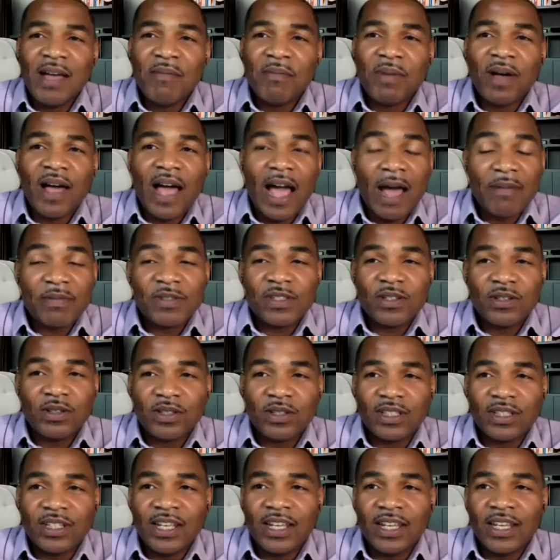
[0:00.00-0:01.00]
But
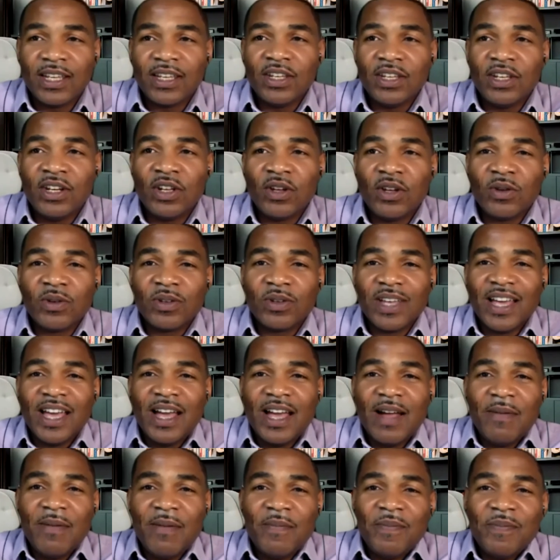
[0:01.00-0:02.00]
absolutely, you need
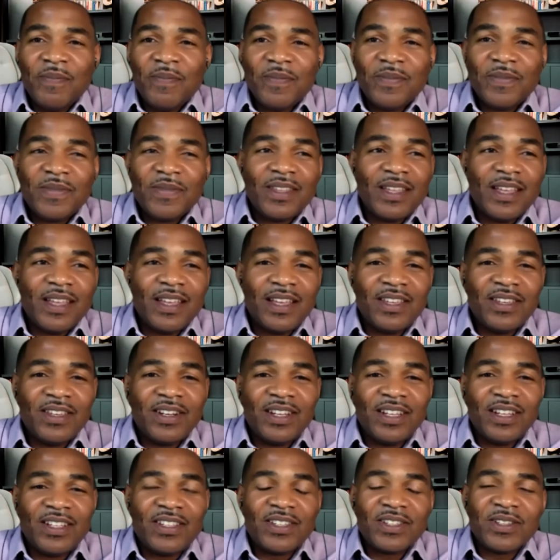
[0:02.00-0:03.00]

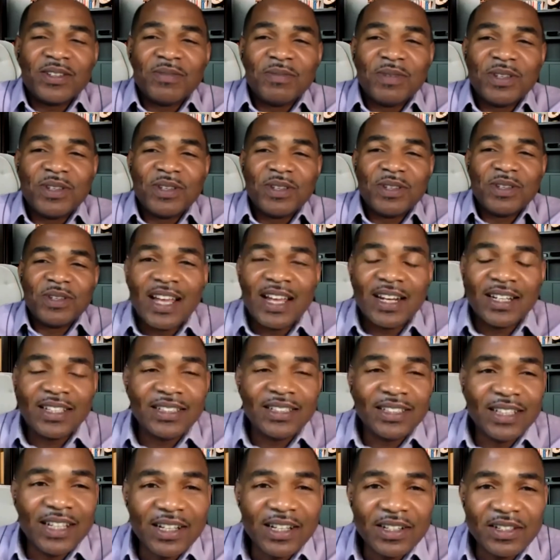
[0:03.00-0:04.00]
to unmute
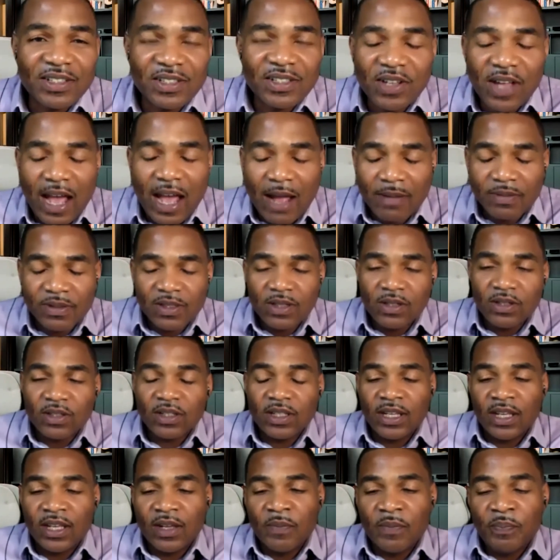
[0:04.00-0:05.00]
Anand. Yeah, so
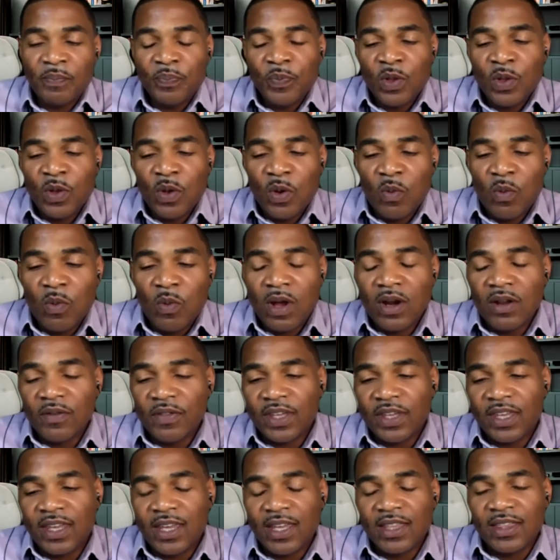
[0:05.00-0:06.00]
absolutely. One
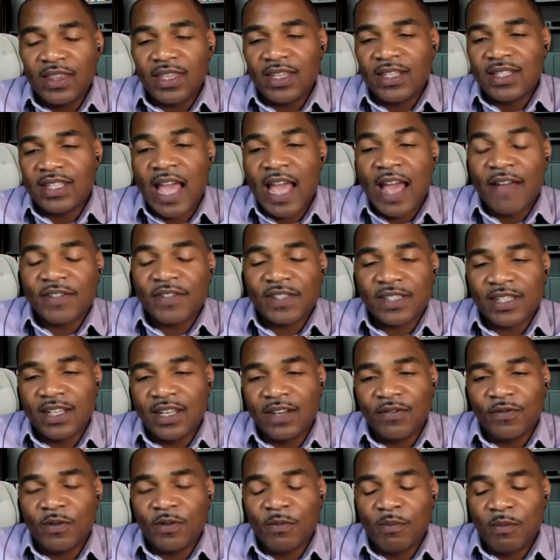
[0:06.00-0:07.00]
of the key things I've
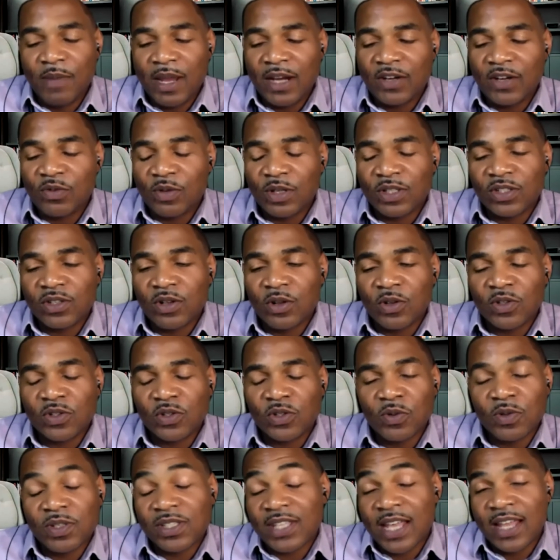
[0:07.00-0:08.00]
seen from metrics
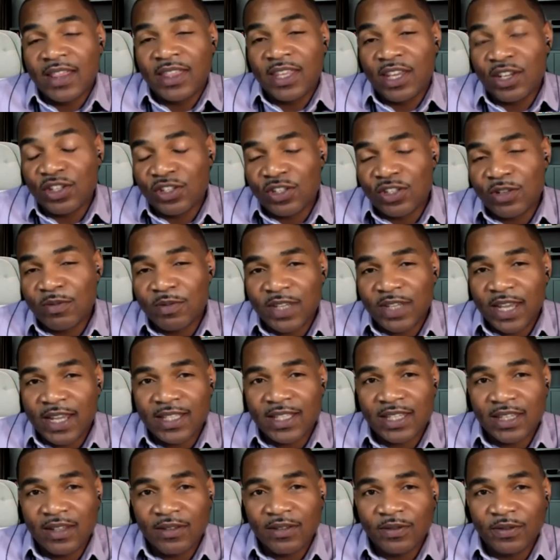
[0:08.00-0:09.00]
also is that they're
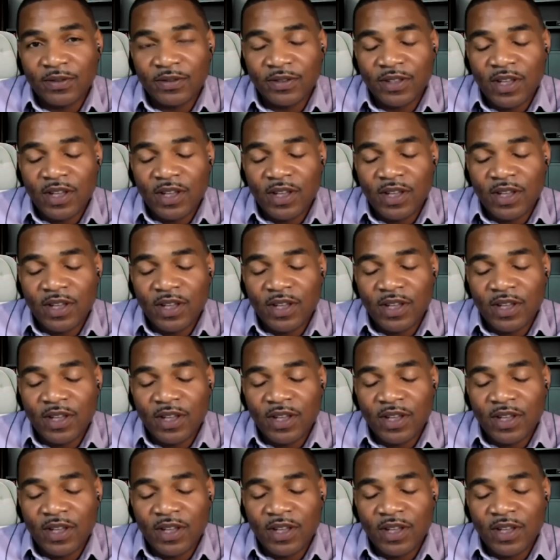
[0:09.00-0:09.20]
subjective.